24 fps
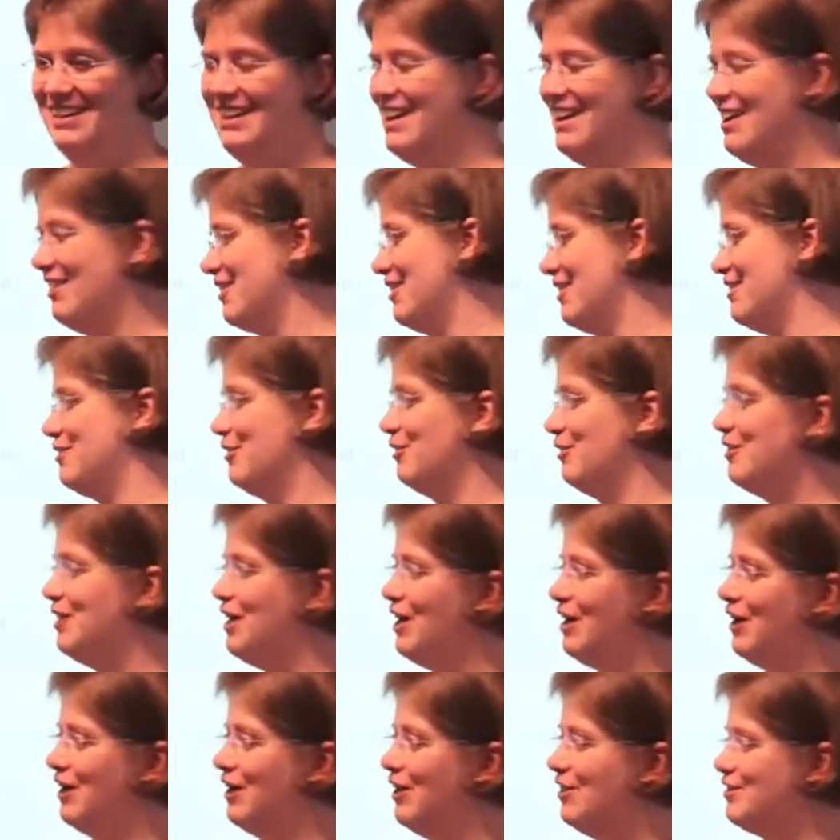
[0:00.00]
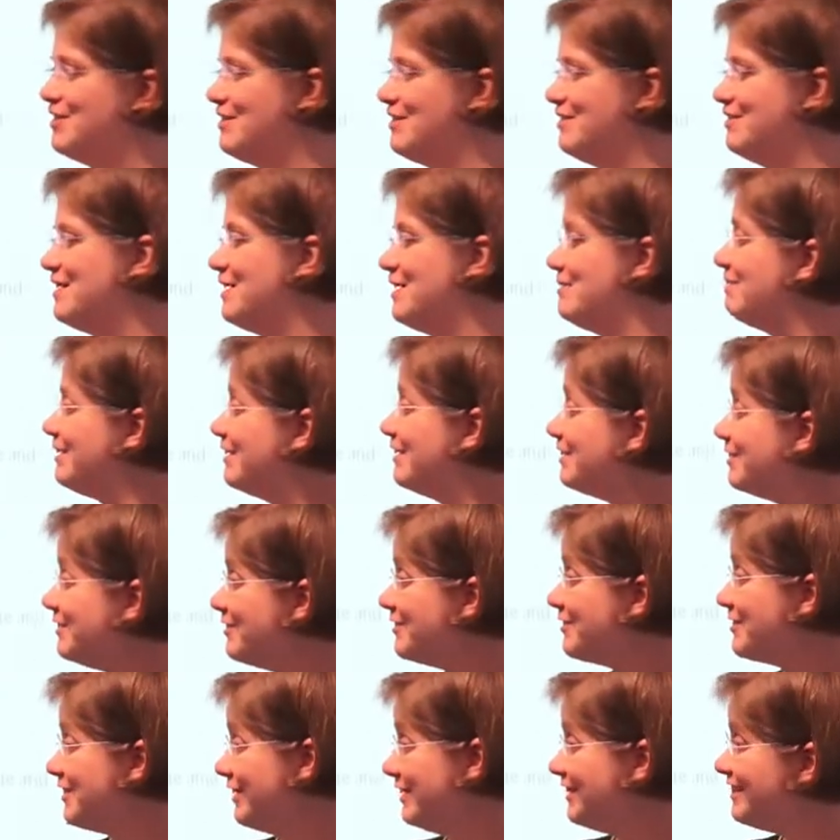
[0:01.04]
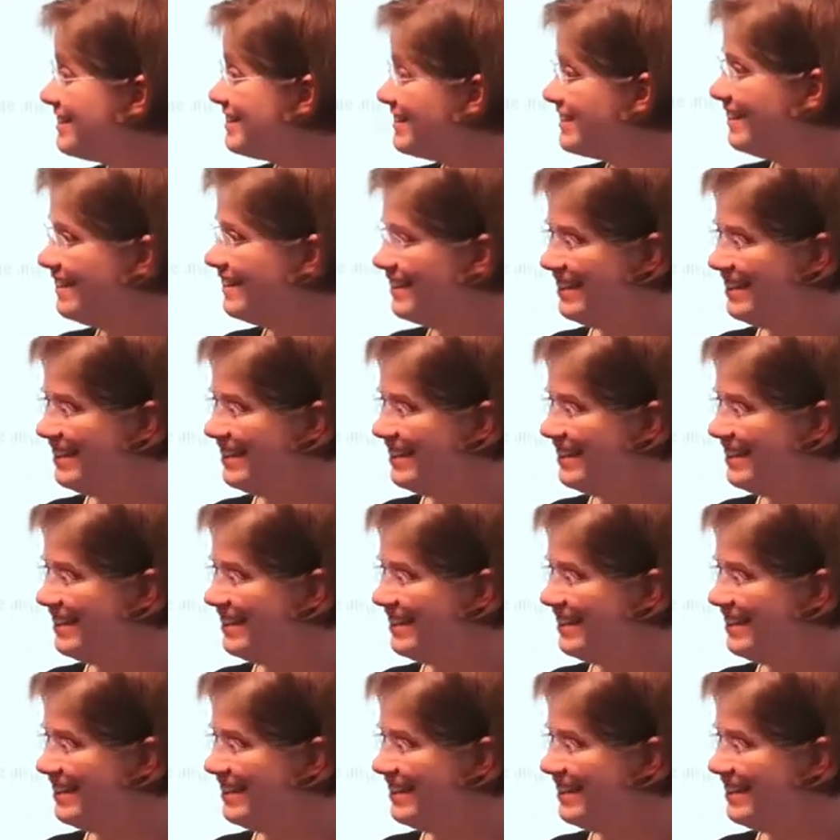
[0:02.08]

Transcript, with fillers: Okay, so lots of template users.